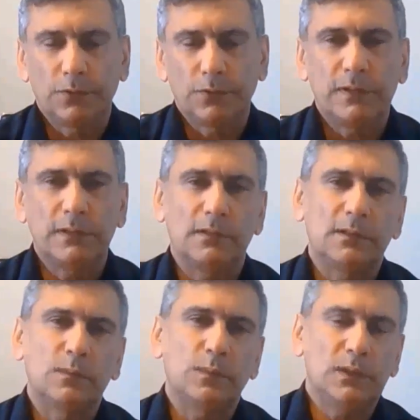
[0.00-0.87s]
increase
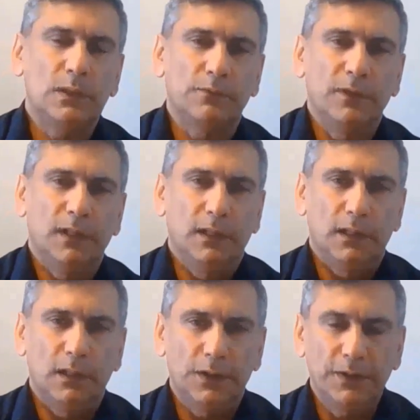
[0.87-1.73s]
the speed of
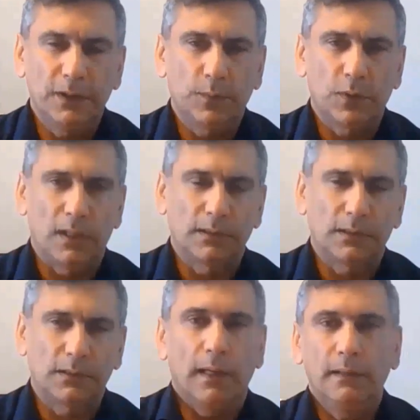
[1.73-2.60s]
learning
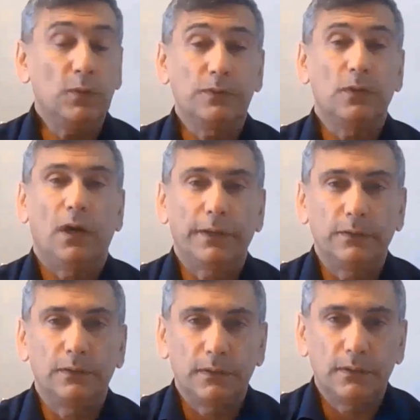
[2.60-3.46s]
process. Some also
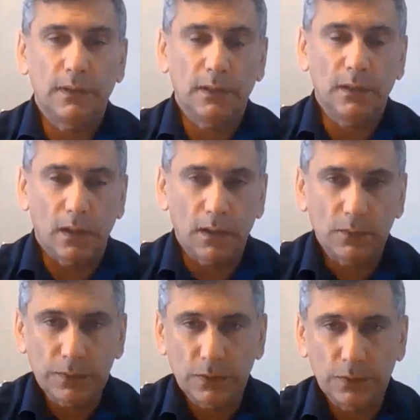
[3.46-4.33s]
argue that they
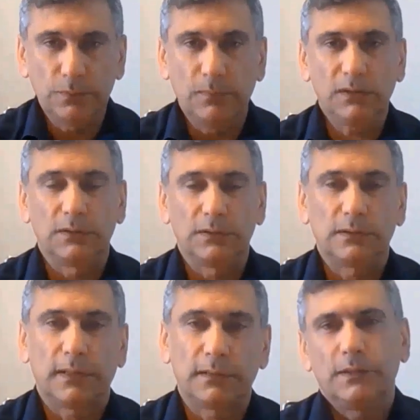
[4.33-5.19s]
are also good
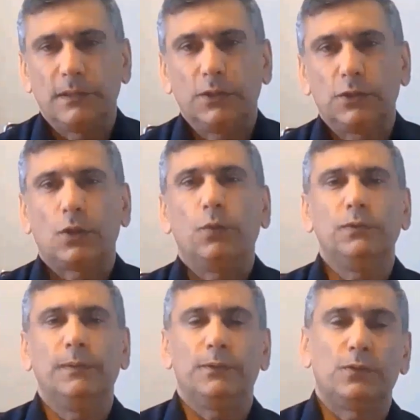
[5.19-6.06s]
models, as they
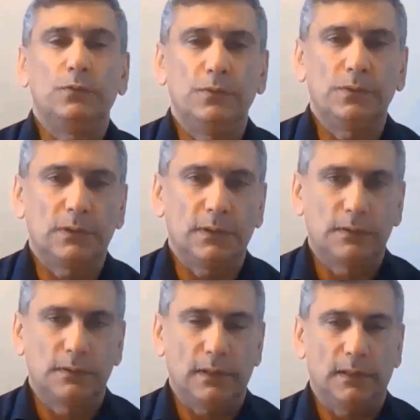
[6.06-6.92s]
show the students
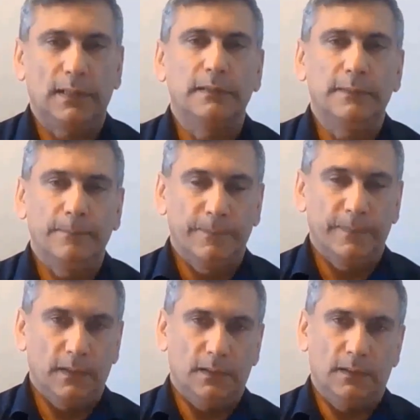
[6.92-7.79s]
that they can
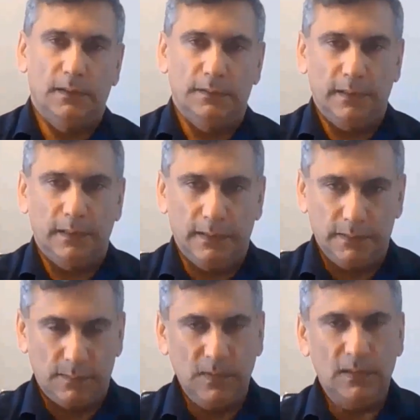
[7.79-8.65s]

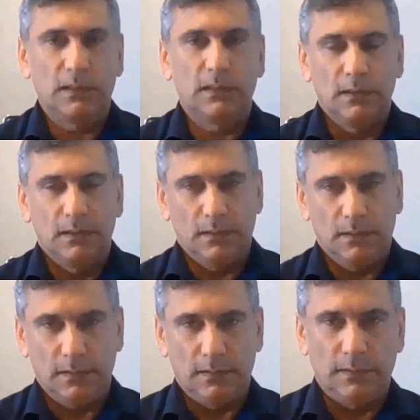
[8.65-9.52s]
speak
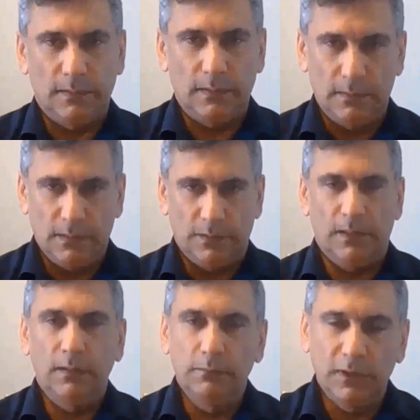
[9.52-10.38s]
in
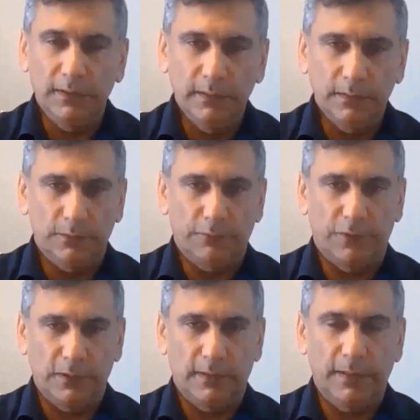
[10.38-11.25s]
their L1, the
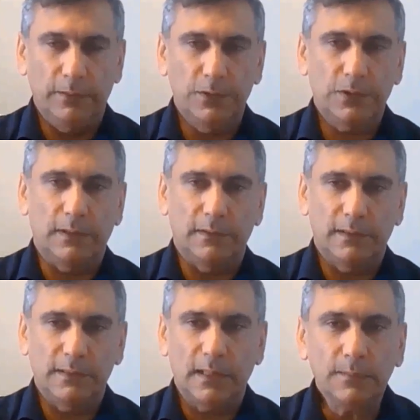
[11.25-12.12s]
first language, and
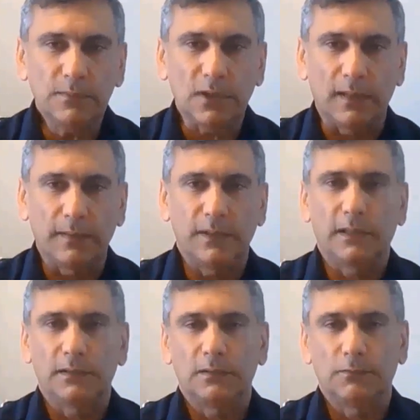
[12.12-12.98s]
at the same time
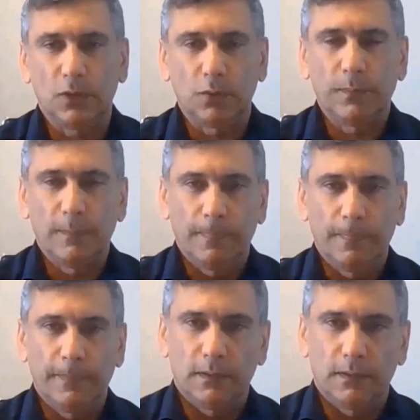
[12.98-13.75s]
they can develop